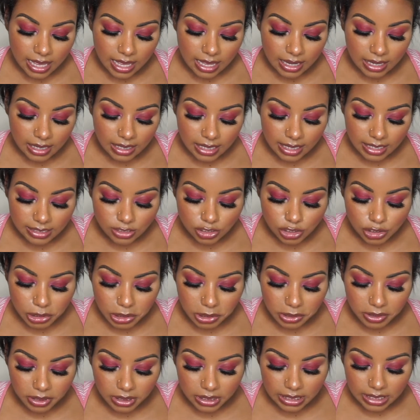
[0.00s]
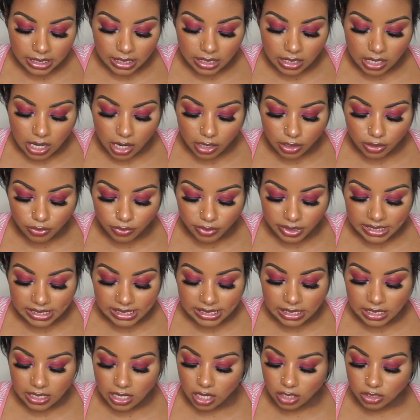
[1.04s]
Cleanse thoroughly,
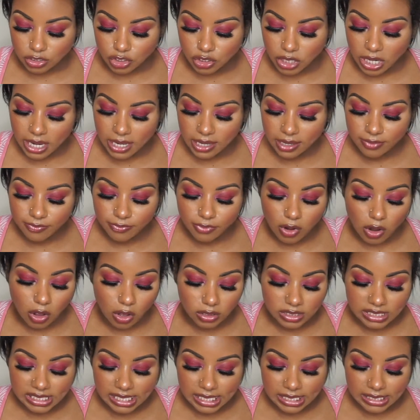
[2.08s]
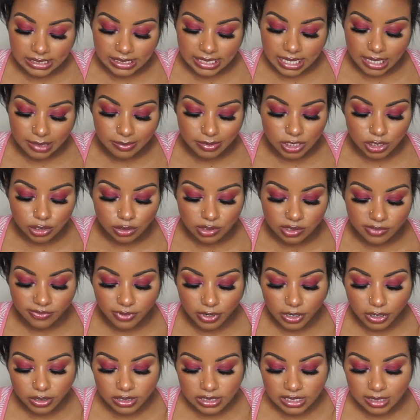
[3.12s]
non-greasy, non-drying for all skin types. Use
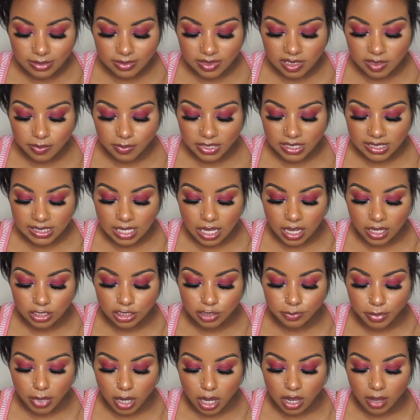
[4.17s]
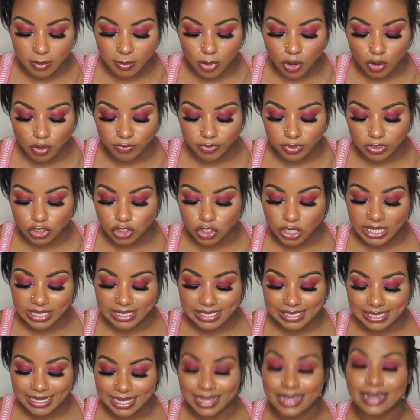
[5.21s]
fingertips to massage balm over dry
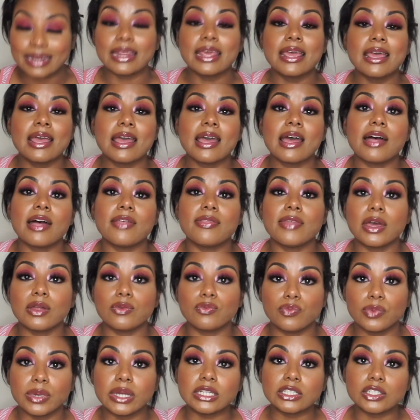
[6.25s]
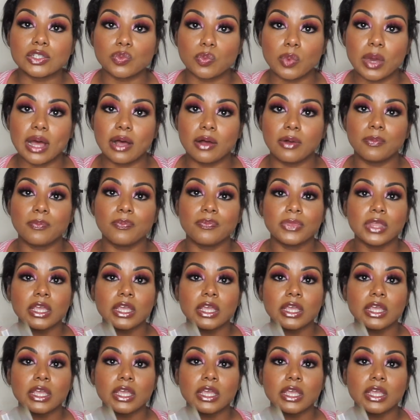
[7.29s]
skin and then rinse well.